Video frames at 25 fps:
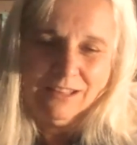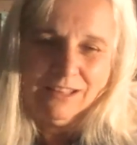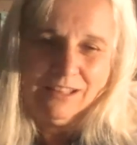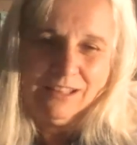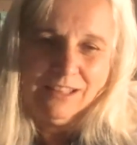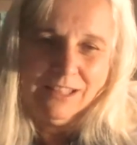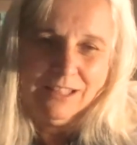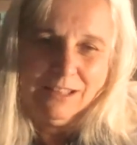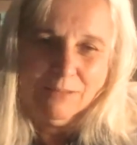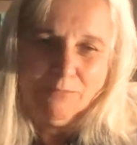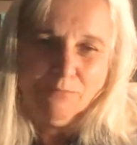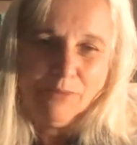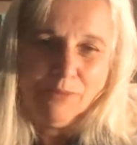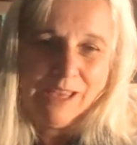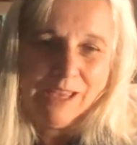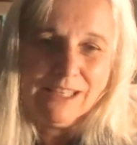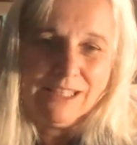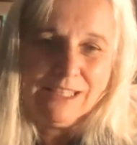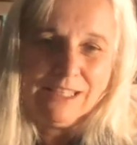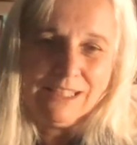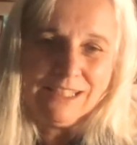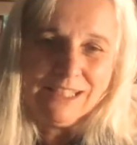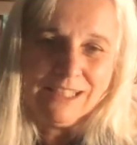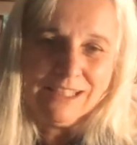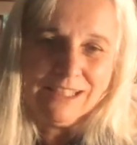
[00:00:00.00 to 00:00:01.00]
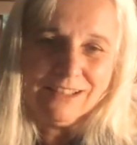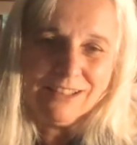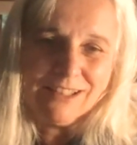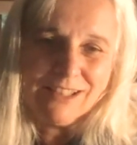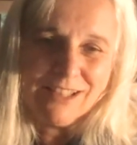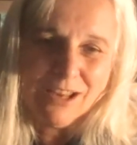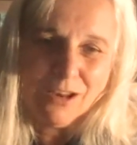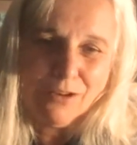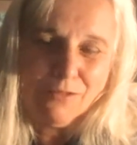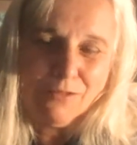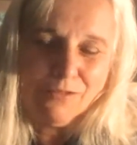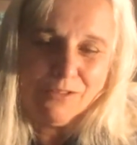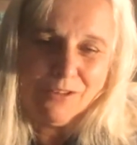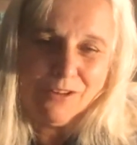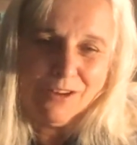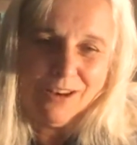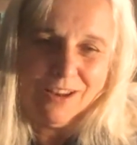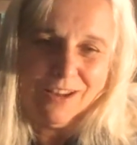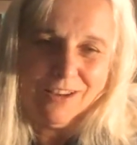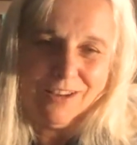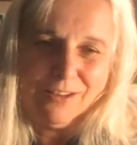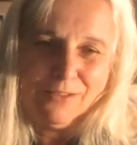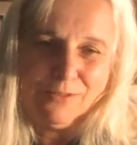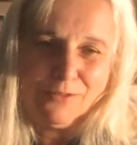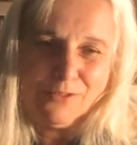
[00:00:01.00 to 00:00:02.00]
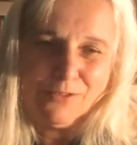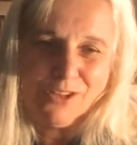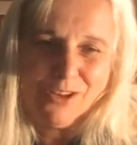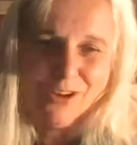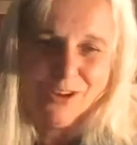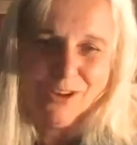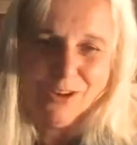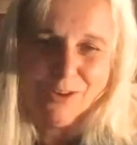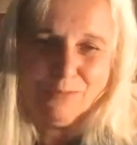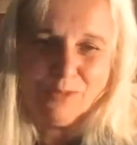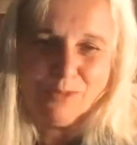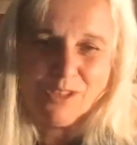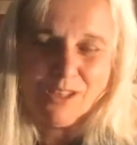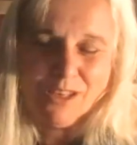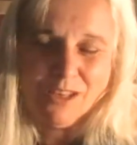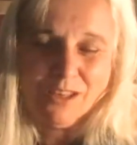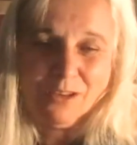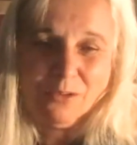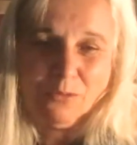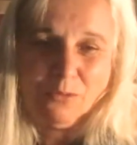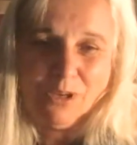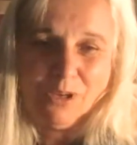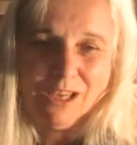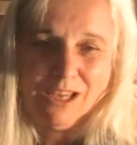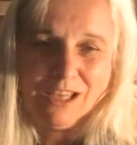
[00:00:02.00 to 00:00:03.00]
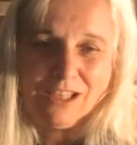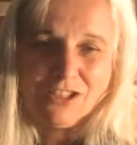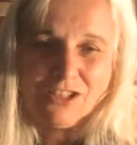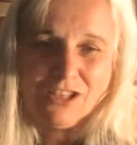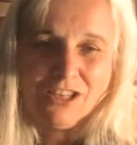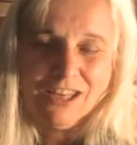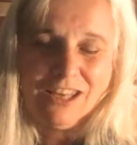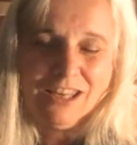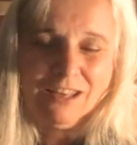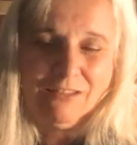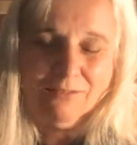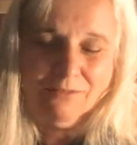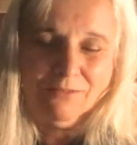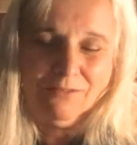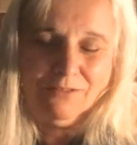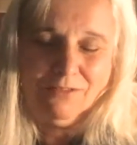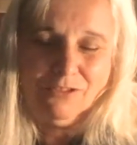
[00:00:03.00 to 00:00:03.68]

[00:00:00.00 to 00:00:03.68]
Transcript: embedded in us over a lifetime, so that we actually